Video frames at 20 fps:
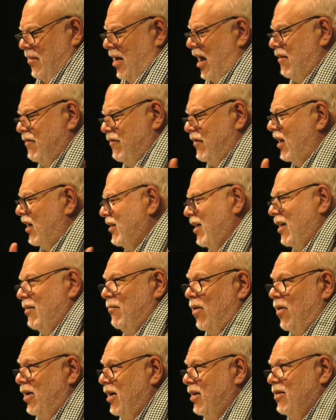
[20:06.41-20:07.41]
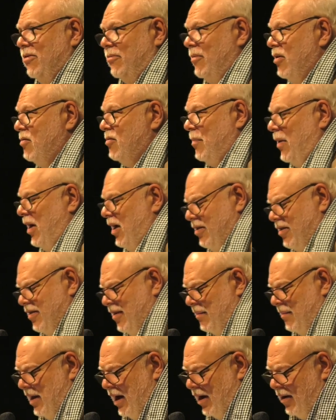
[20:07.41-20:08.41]
I felt I wanted to respond
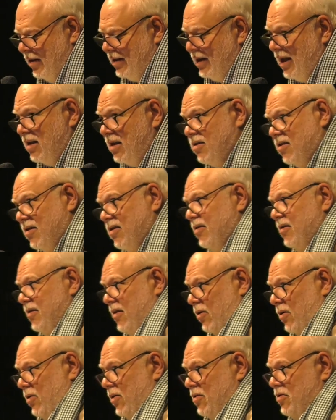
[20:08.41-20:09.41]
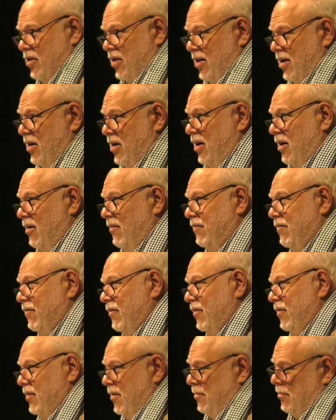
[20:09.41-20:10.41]
somehow, and that's the origin of
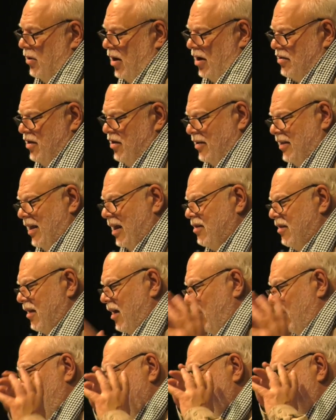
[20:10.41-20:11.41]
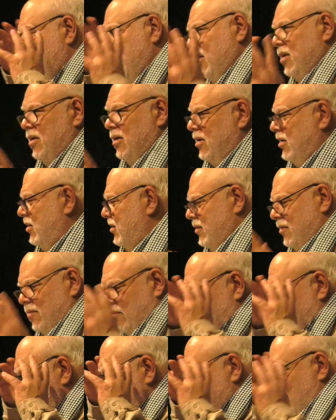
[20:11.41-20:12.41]
the project. That's how
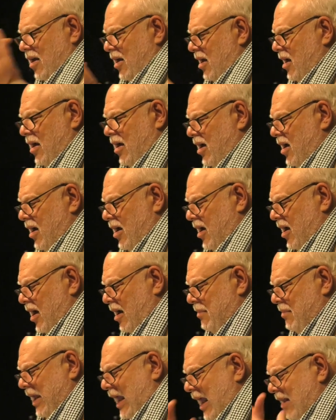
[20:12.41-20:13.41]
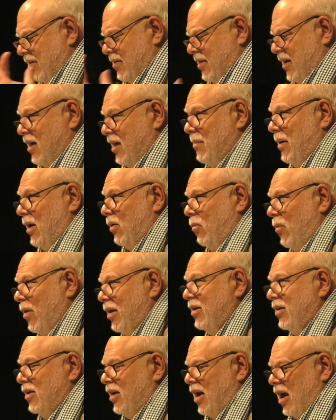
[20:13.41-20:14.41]
uh, I began to think about
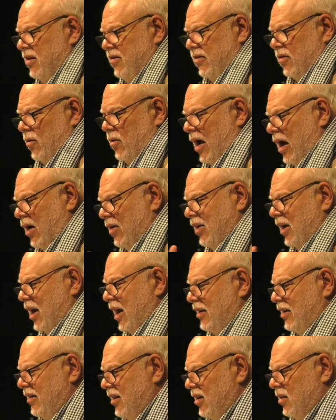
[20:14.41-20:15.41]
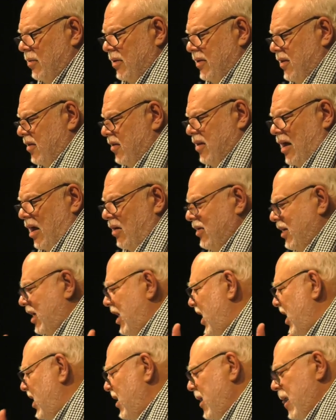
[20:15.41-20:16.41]
what could I do? How could I deal with this? How could
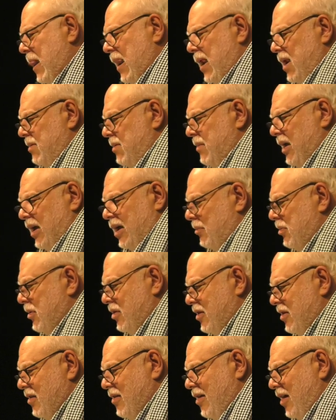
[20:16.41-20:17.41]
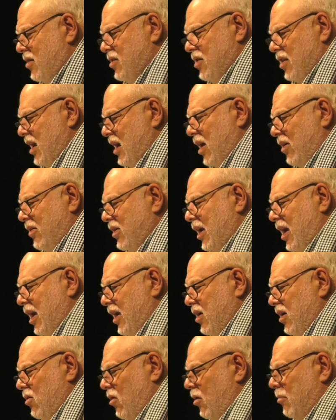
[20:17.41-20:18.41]
I make a presentation? How could I
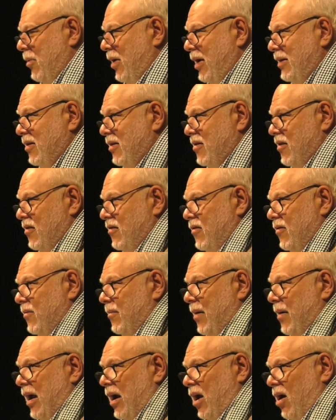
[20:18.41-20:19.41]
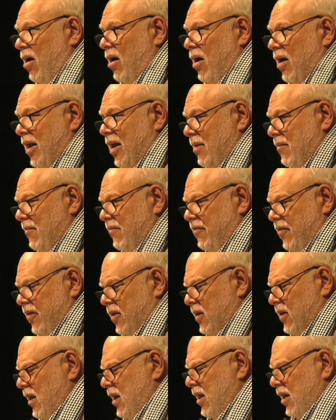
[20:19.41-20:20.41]
incorporate this into my art and
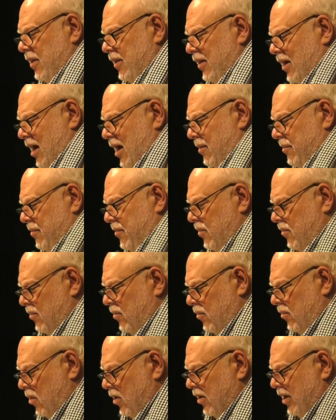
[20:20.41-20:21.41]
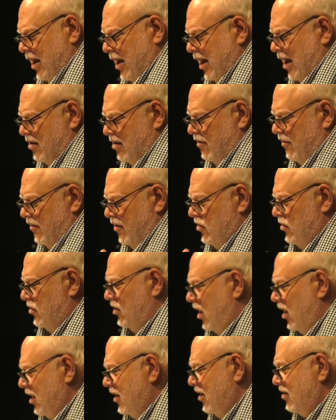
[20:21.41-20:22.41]
feel that I'm working as a
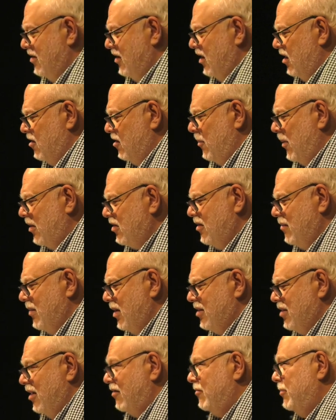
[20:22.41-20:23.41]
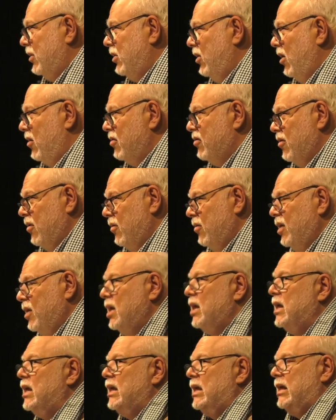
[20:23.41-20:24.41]
visual artist and expressing myself, but also
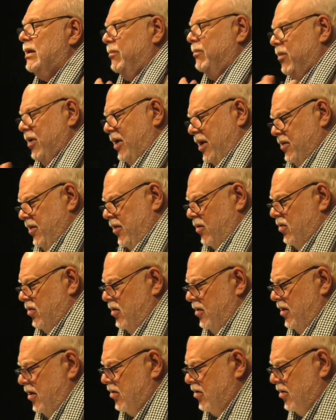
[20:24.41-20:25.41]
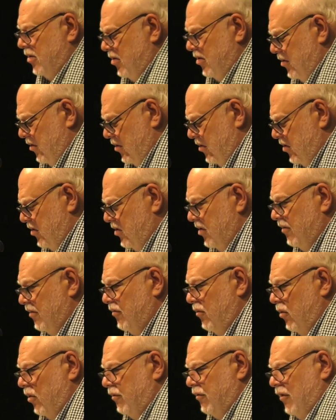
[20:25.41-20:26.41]
bringing these, these concerns to the
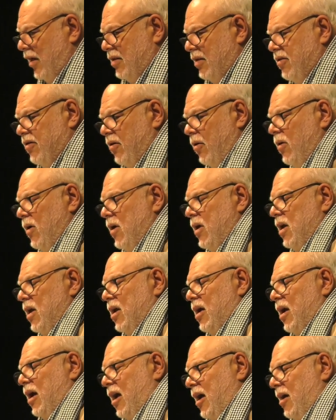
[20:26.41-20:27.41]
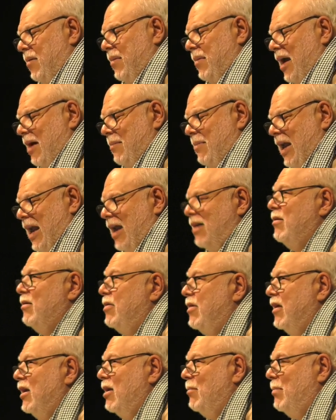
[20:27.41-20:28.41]
forefront? So um, I began
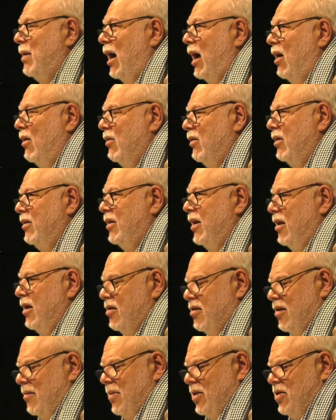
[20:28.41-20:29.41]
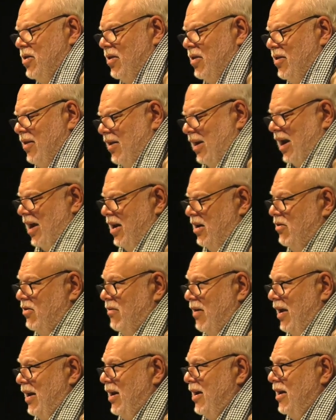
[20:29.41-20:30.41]
to think about these images that I had
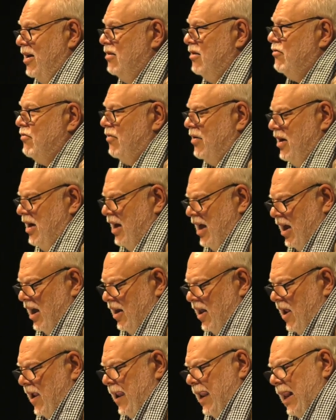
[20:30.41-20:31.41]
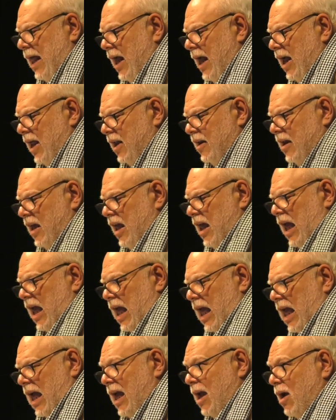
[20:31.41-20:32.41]
created in Trinidad and
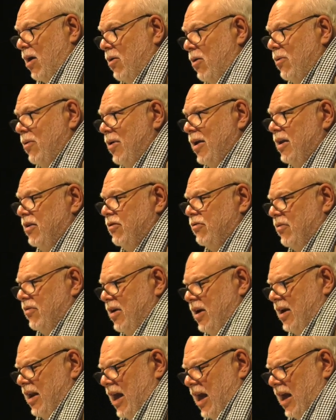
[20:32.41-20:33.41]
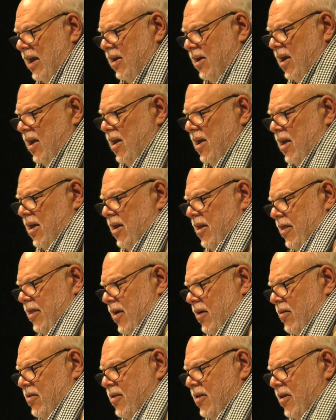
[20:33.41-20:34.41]
how in Trinidad
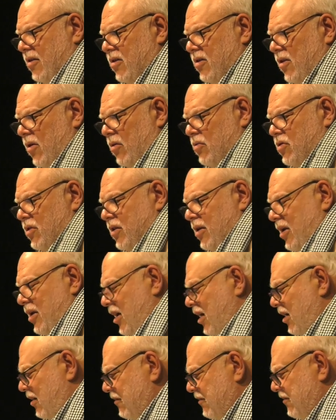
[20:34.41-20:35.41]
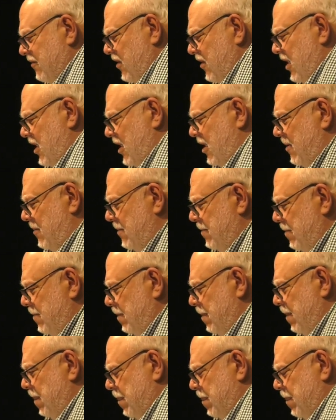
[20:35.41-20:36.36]
there's this notion of, um,